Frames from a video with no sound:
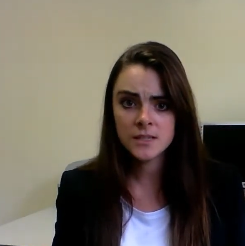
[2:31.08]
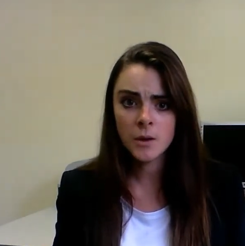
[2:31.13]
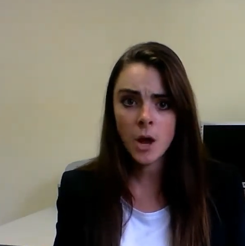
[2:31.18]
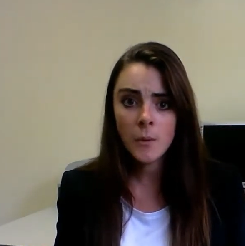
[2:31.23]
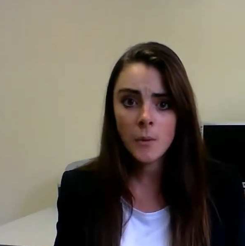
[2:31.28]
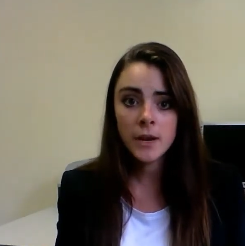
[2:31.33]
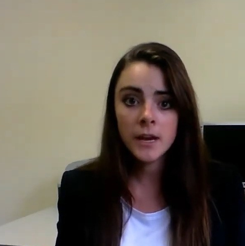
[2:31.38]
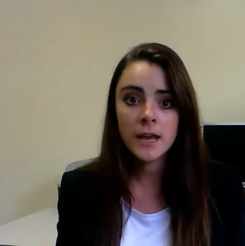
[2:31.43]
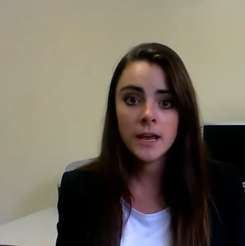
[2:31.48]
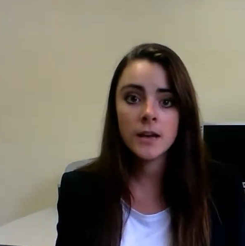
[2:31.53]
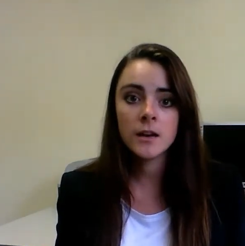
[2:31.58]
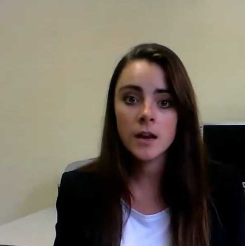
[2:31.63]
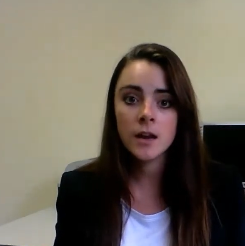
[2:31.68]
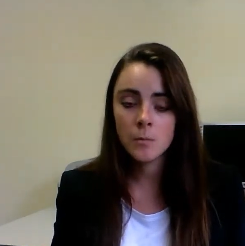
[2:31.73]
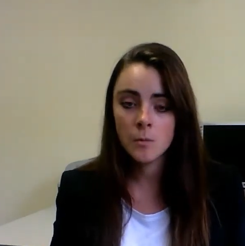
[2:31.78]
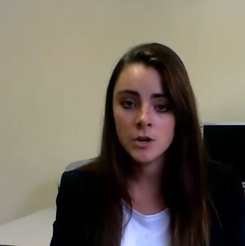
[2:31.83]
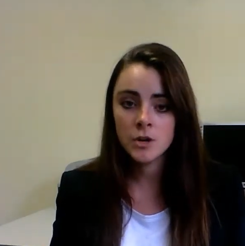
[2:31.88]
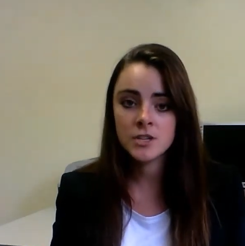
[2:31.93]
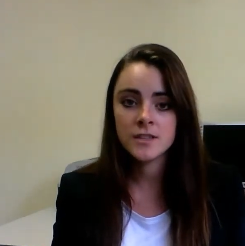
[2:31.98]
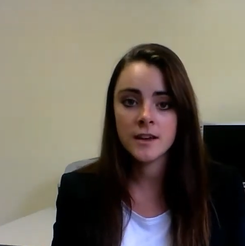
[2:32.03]
So I went ahead and
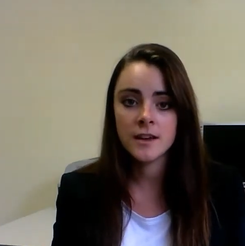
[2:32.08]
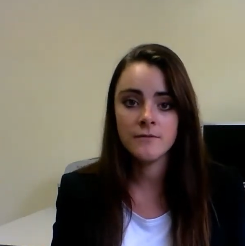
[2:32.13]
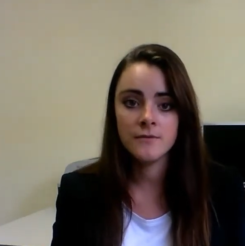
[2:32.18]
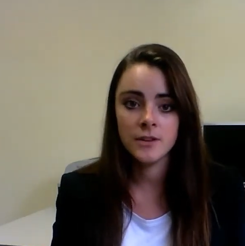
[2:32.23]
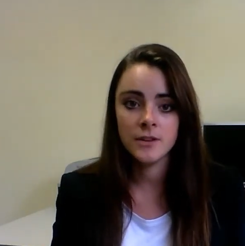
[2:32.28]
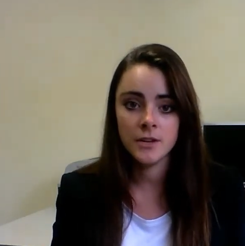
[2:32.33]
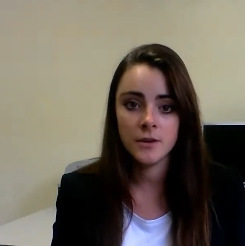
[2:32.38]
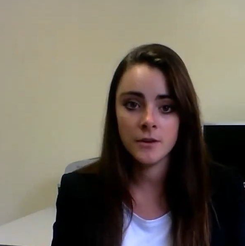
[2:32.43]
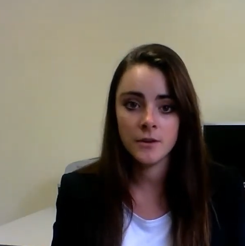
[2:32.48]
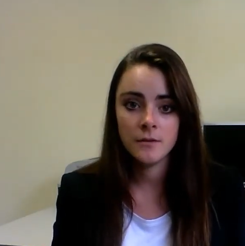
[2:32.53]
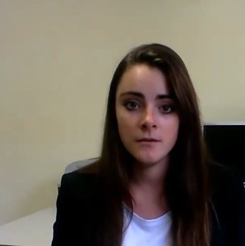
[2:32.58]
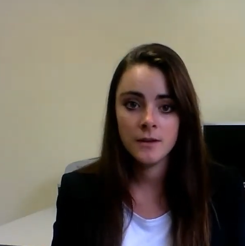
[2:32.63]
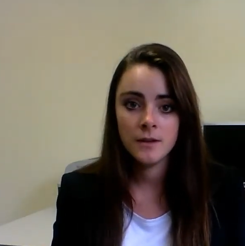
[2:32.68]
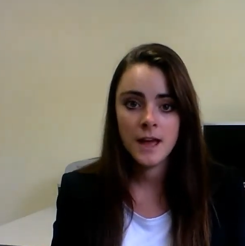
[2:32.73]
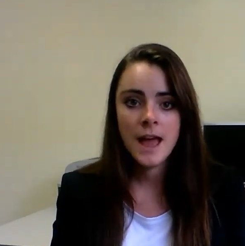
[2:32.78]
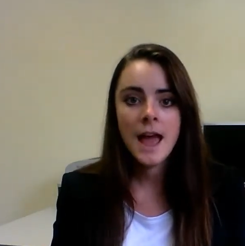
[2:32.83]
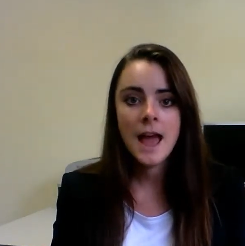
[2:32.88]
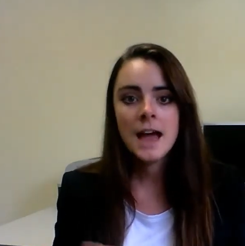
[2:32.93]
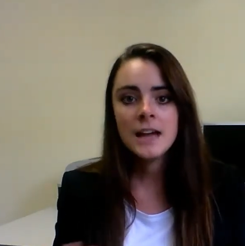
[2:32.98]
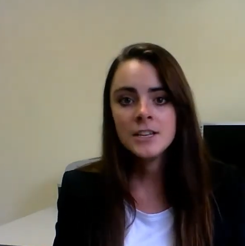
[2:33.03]
I watched that video.
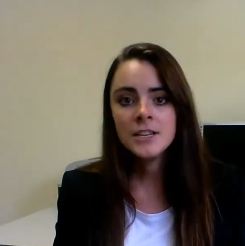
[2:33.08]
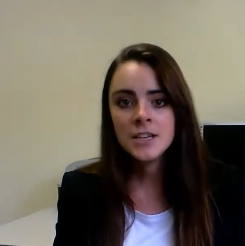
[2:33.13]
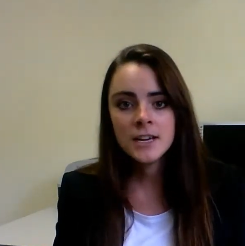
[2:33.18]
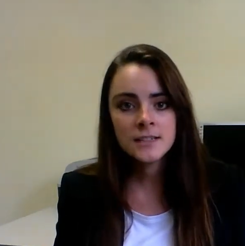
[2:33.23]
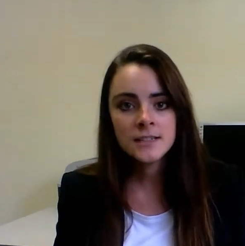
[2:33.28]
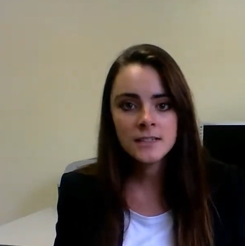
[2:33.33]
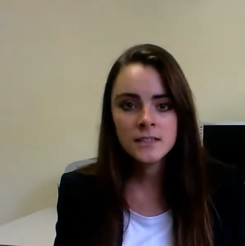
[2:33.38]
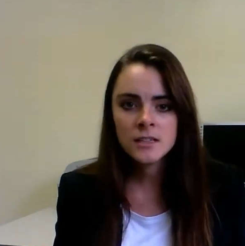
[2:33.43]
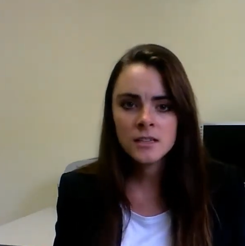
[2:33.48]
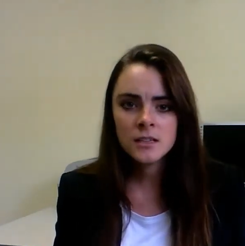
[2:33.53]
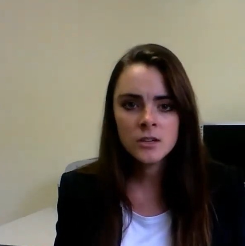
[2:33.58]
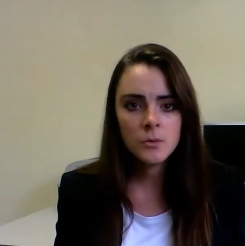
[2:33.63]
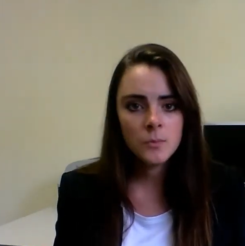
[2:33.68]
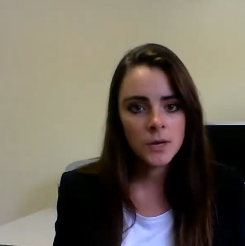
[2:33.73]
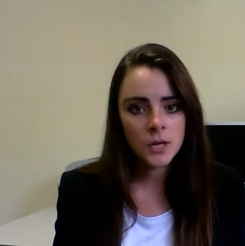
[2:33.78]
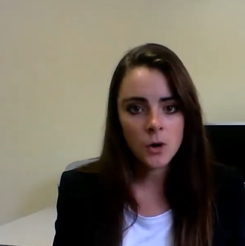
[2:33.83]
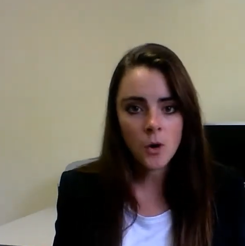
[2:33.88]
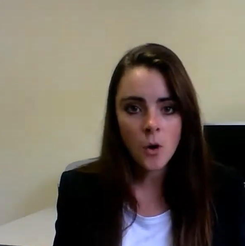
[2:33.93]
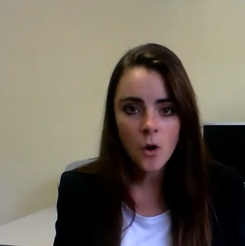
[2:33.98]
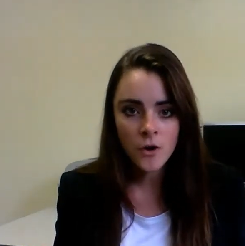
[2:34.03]
And yes, it's a little
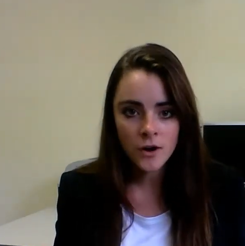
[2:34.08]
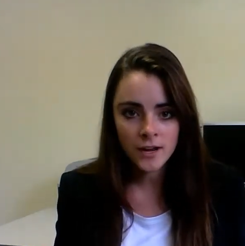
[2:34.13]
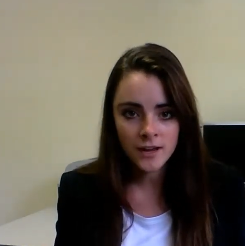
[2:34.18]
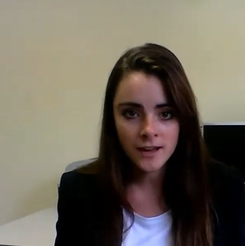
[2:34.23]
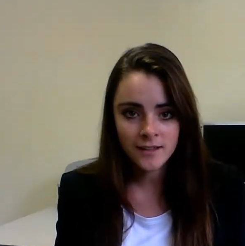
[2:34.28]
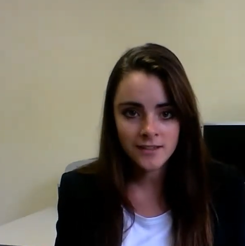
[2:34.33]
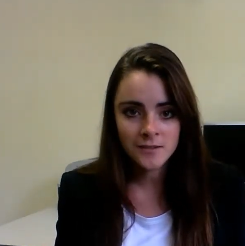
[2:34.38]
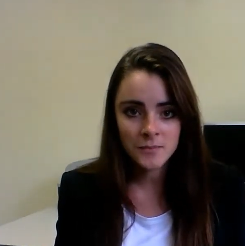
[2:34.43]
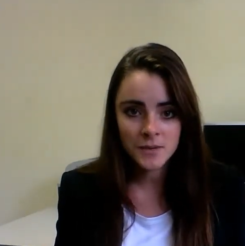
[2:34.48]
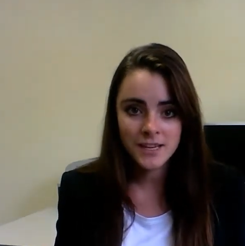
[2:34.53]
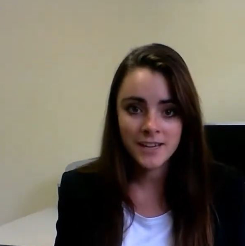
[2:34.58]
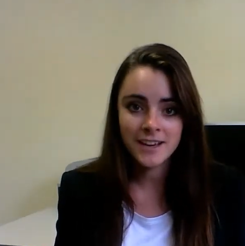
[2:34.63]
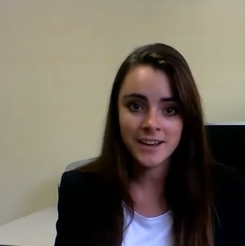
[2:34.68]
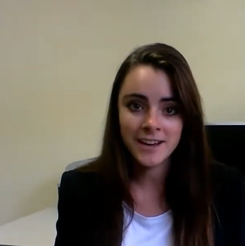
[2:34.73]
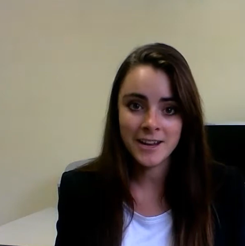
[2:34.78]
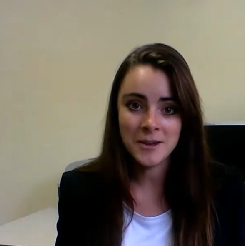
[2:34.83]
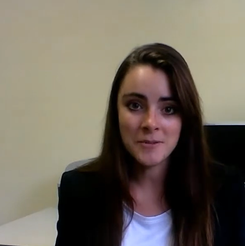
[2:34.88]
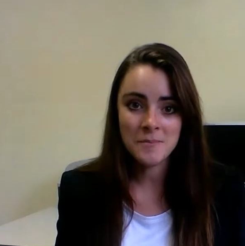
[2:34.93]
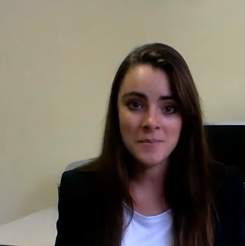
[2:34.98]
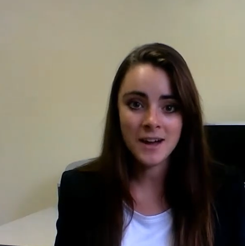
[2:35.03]
bit corny at the
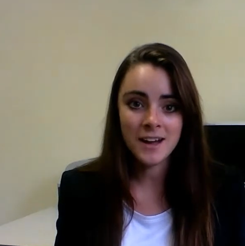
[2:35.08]
beginning,